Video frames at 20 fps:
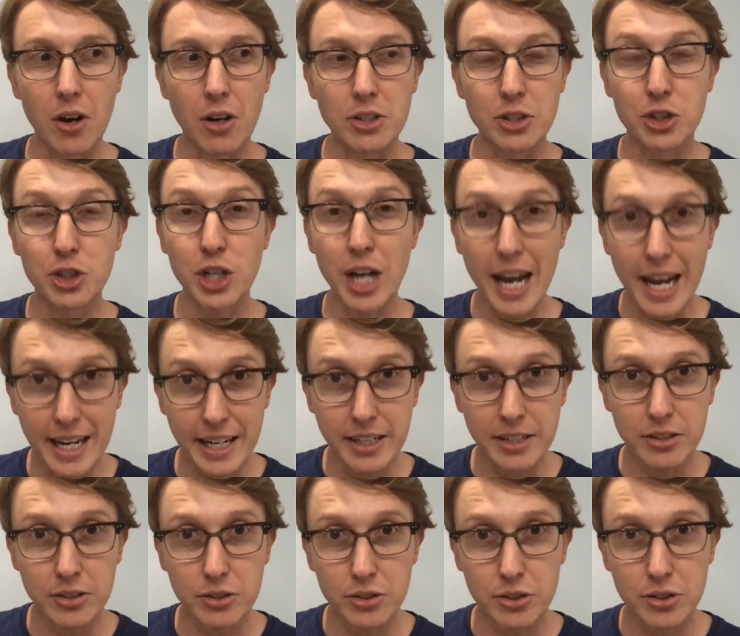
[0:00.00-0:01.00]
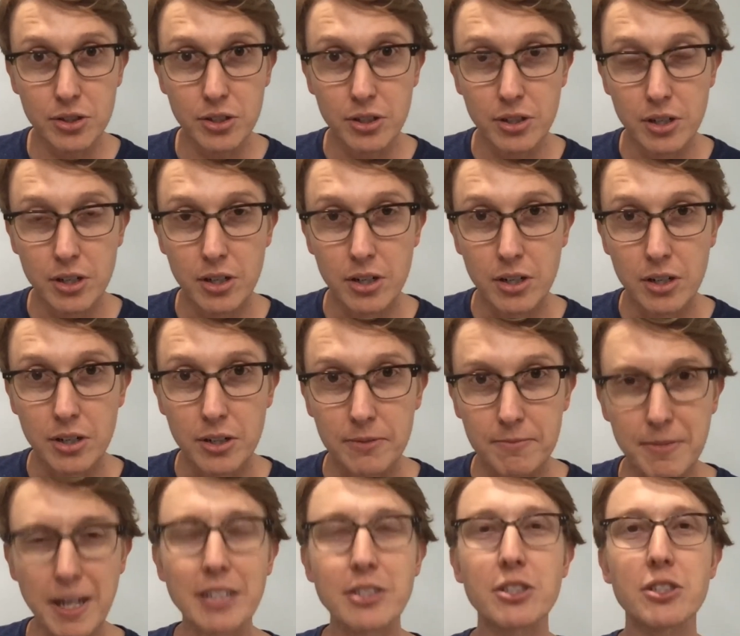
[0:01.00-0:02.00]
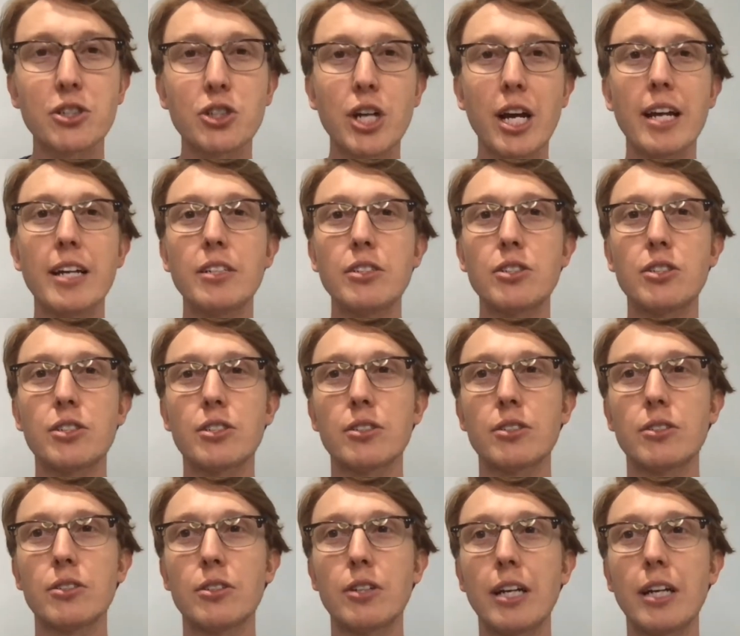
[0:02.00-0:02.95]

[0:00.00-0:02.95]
changed, not just changed,